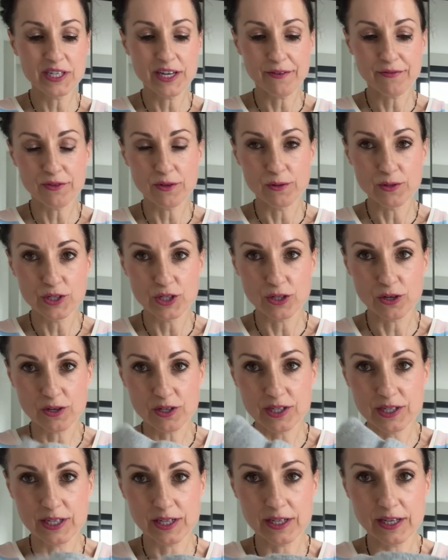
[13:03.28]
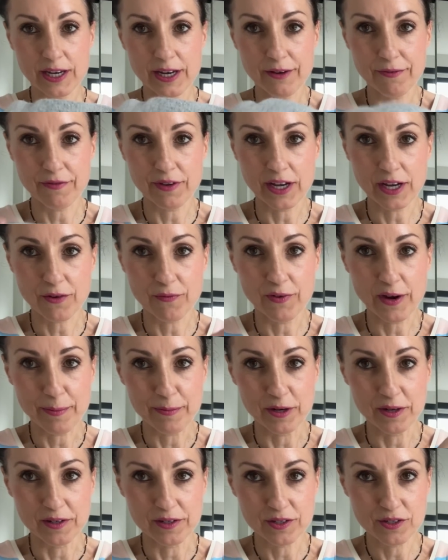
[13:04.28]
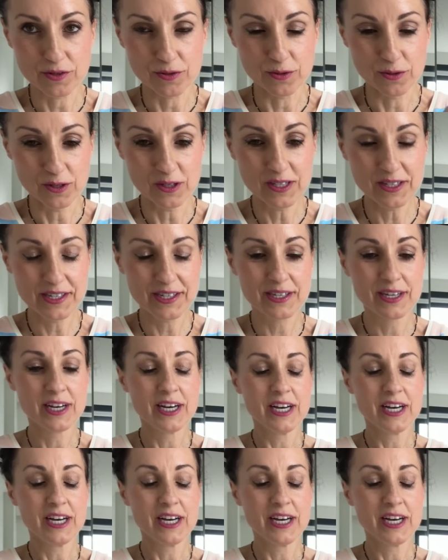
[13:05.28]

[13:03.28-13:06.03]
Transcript: have those socks that have like rubber soles